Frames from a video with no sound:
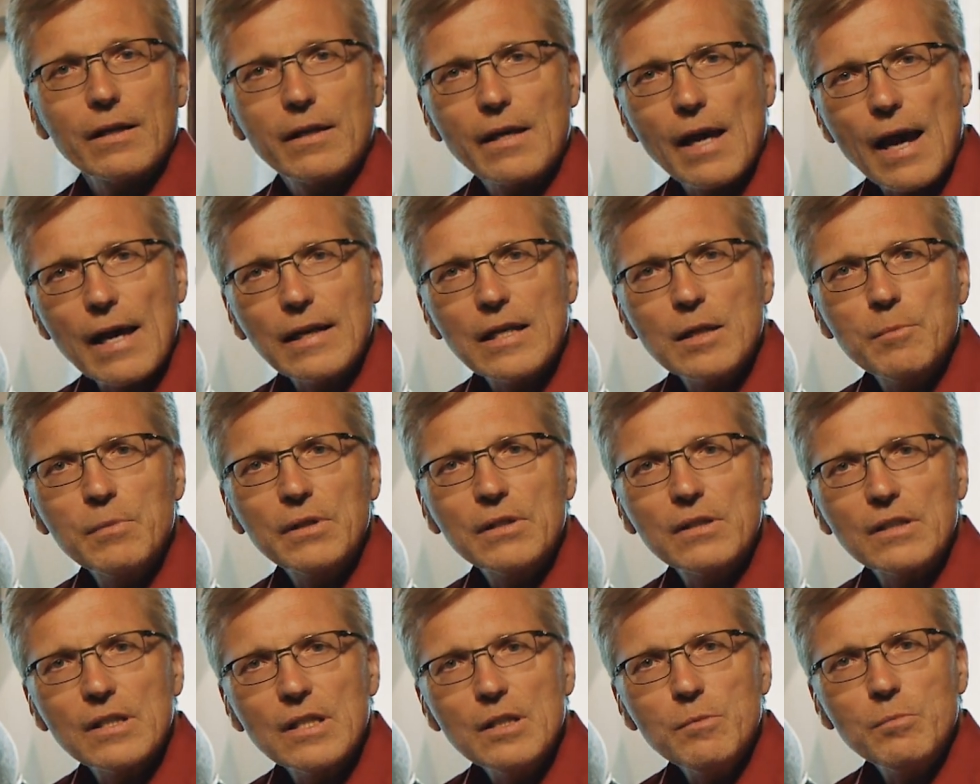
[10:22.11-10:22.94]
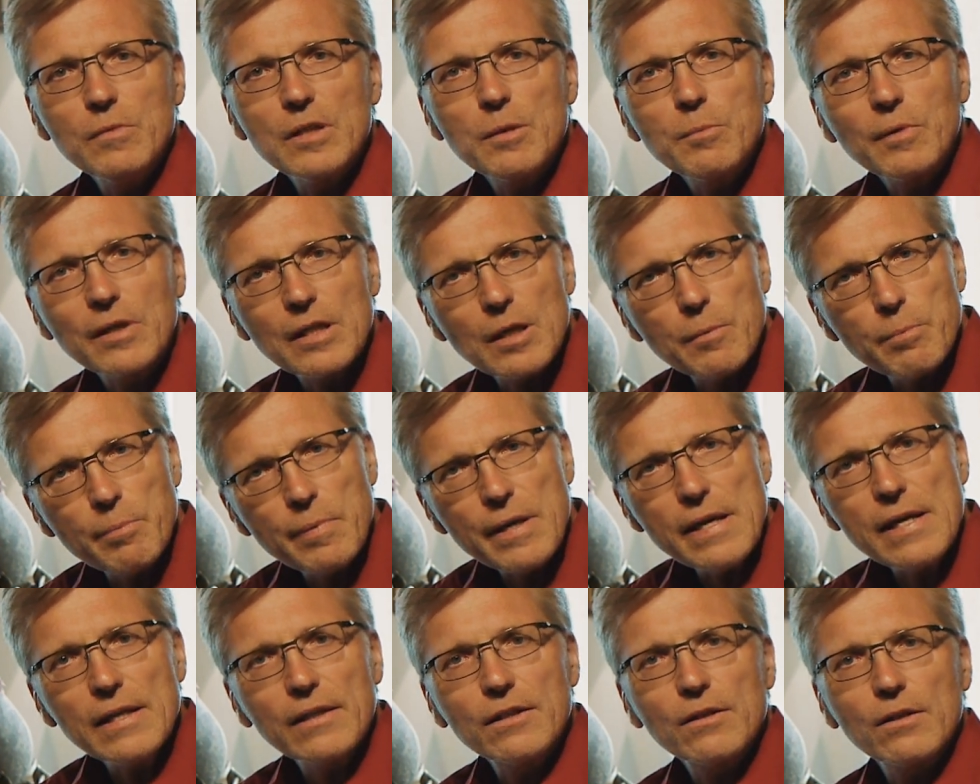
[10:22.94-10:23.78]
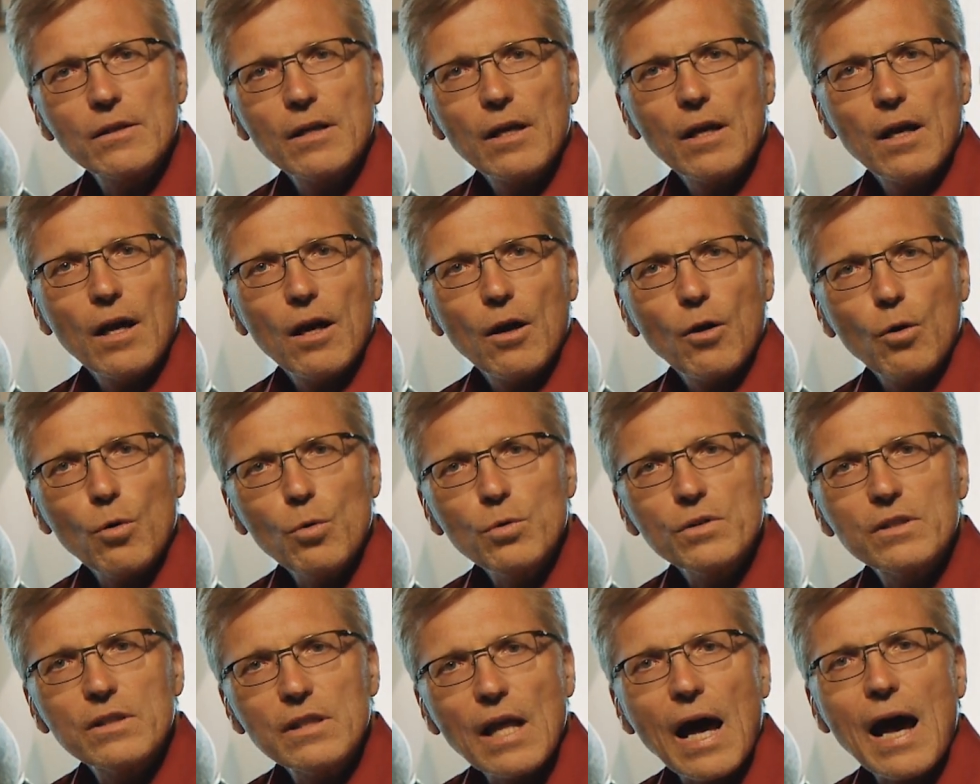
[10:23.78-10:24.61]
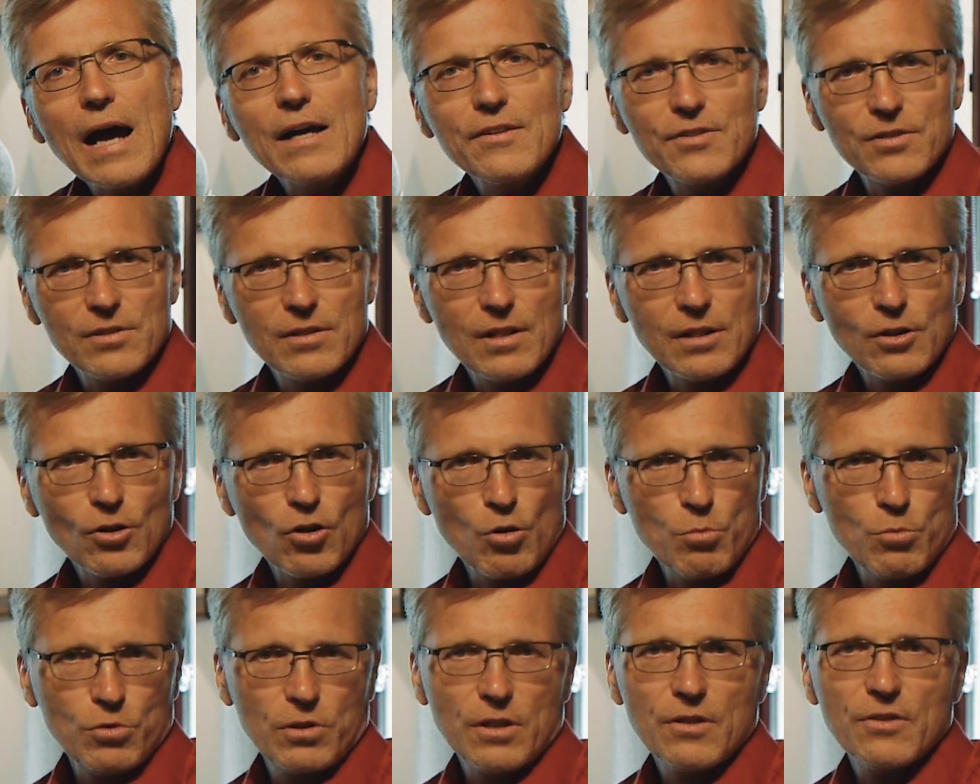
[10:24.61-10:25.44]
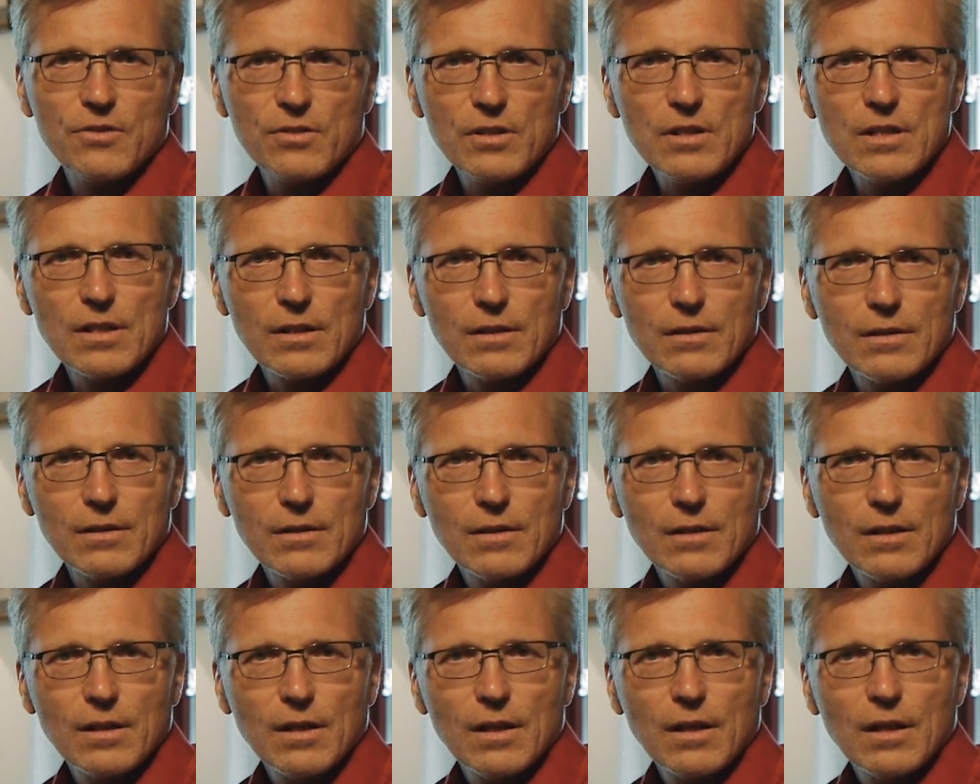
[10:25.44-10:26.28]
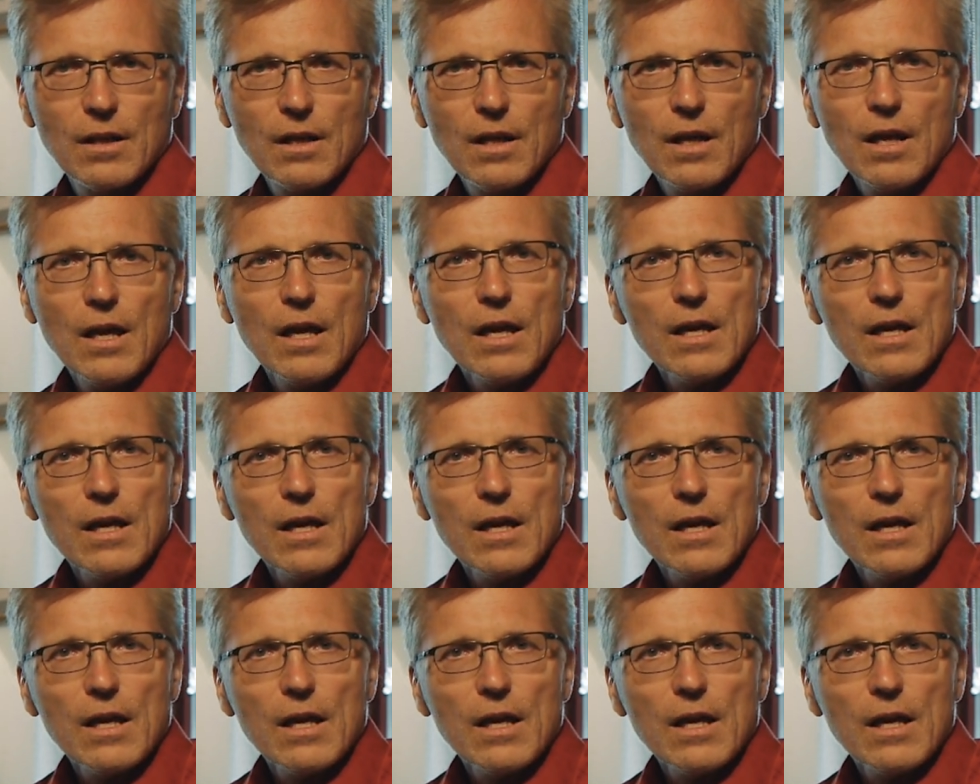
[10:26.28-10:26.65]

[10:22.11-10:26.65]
by communing with him in prayer and contemplation,